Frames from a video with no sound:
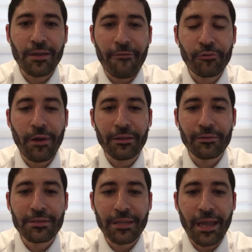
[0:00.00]
You have to
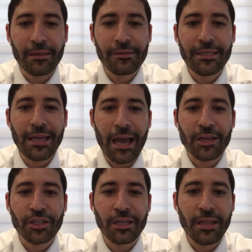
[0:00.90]
understand the
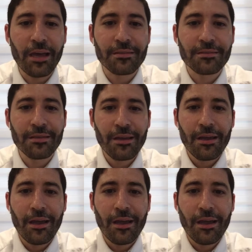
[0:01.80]
Ashkenaz